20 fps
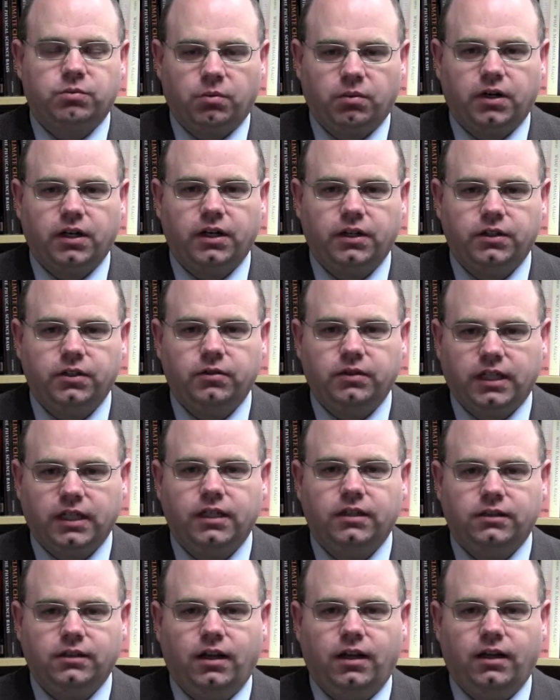what we're going to do and
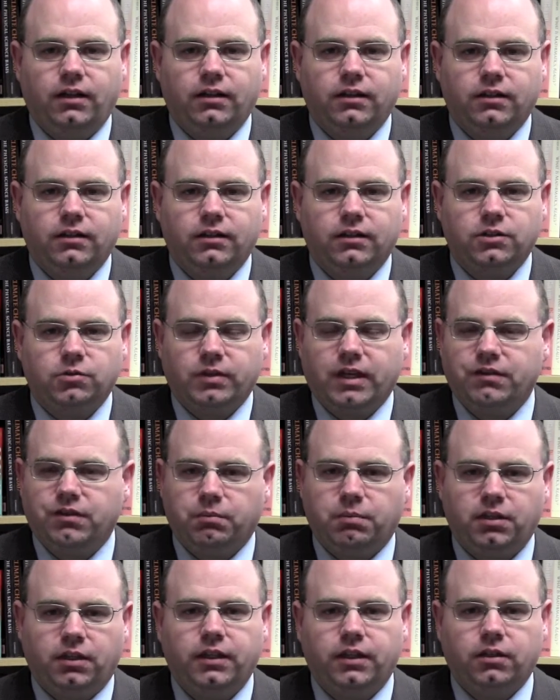get it done, because we have
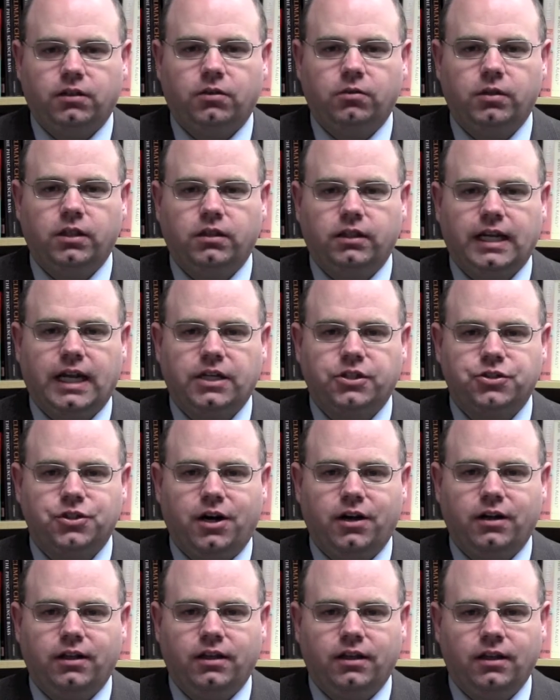the political will, gosh
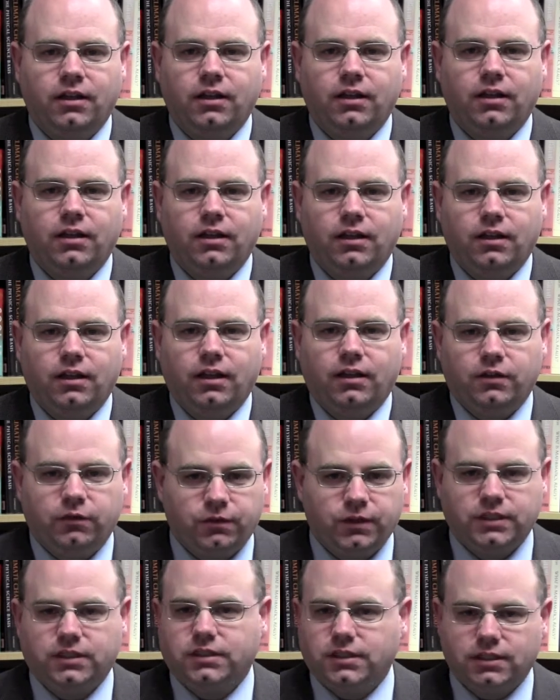darn it. And
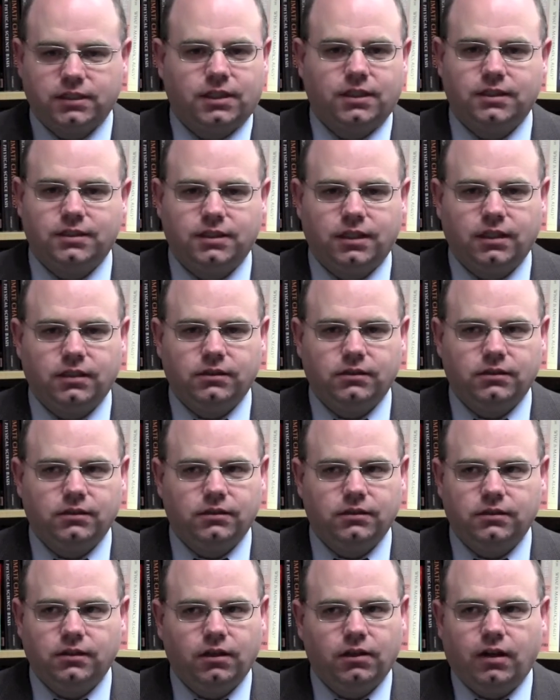the physicists can say,
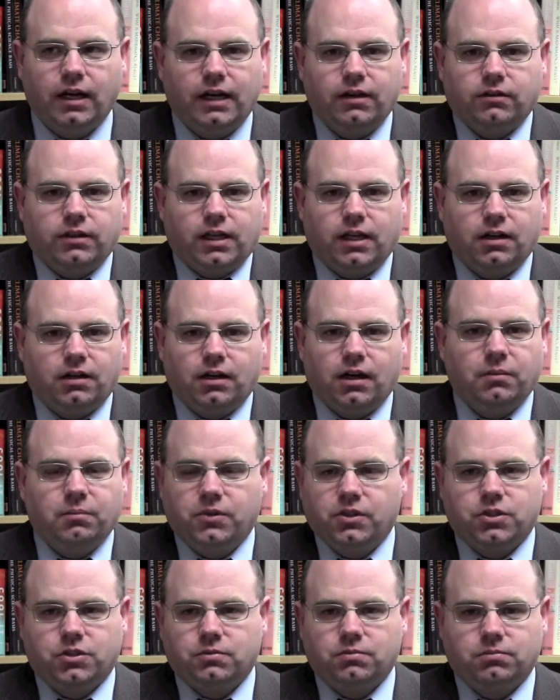no, I don't care how
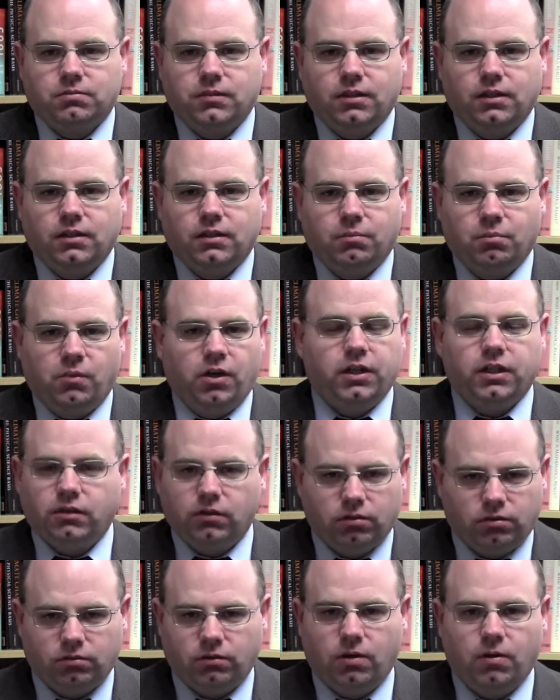much money
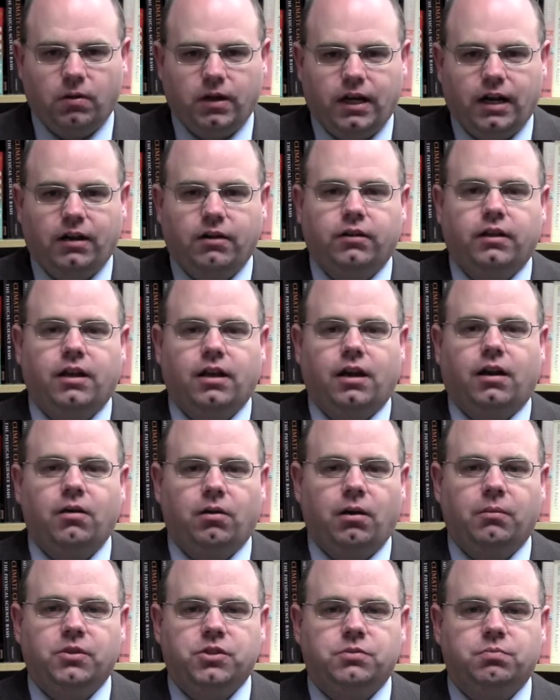you throw at it. I don't
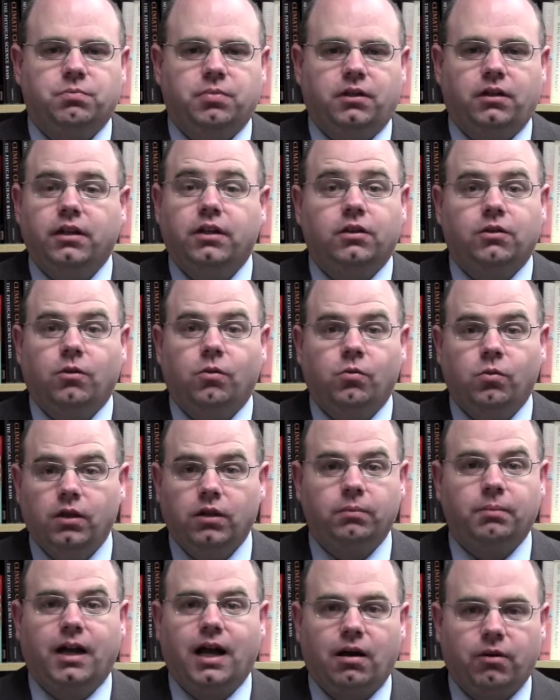care how much political
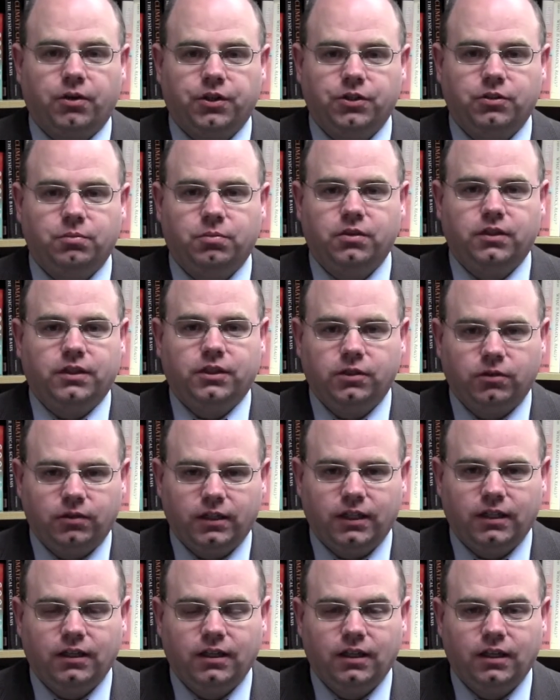willpower you put
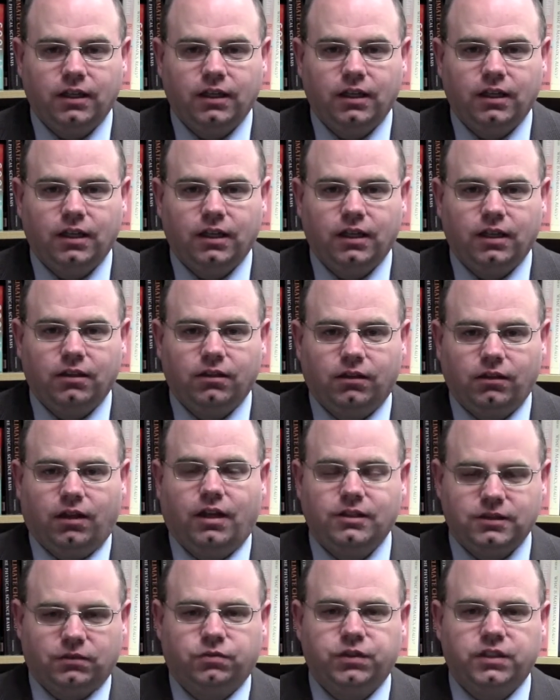into it. The
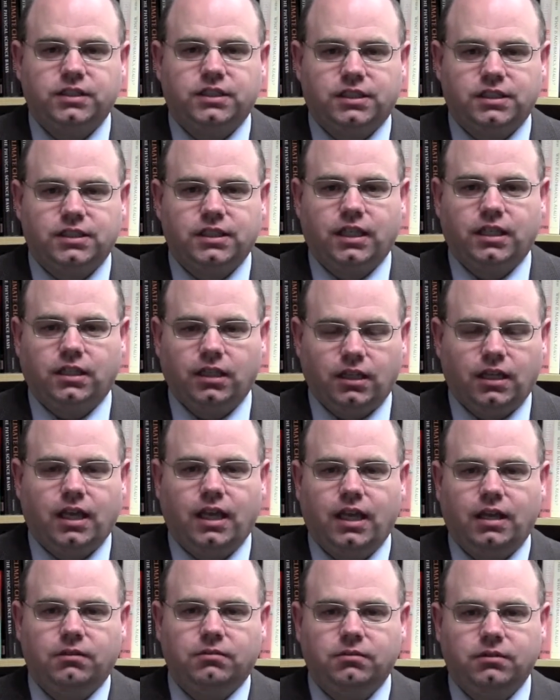laws of physics say you
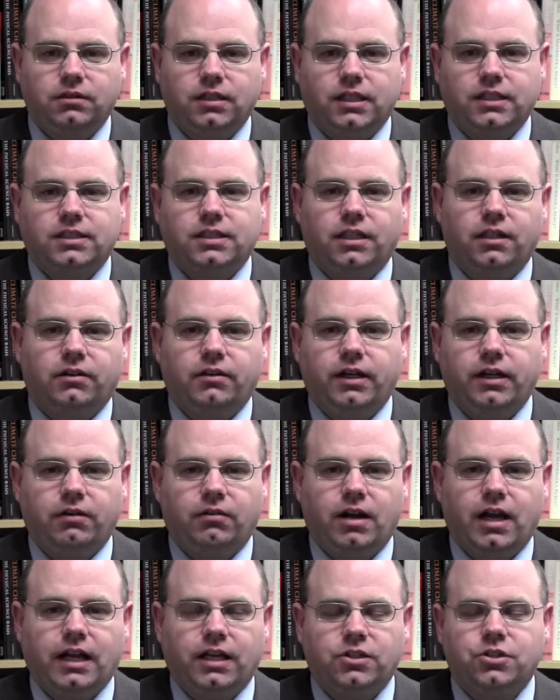can't accelerate
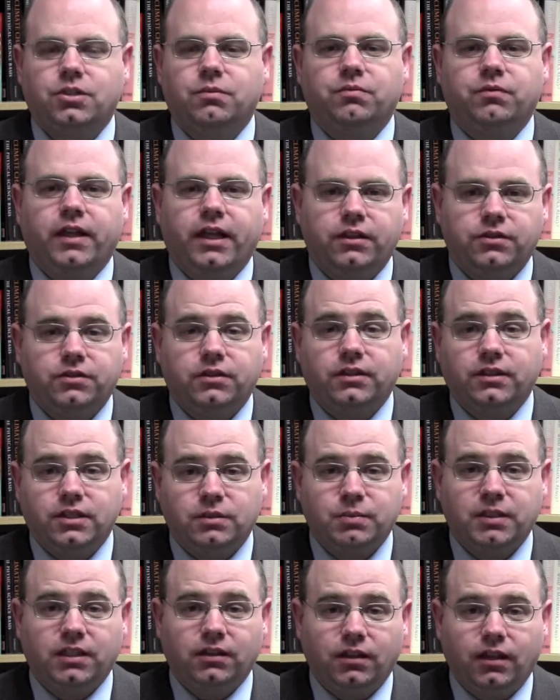a rocket ship faster than the
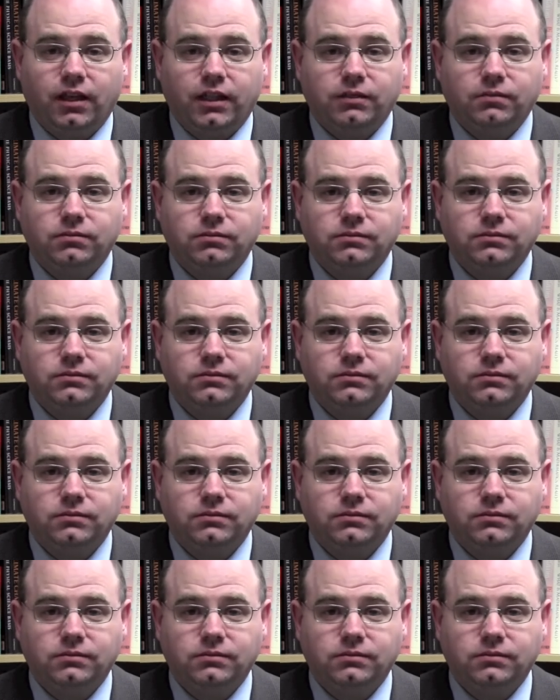speed of light.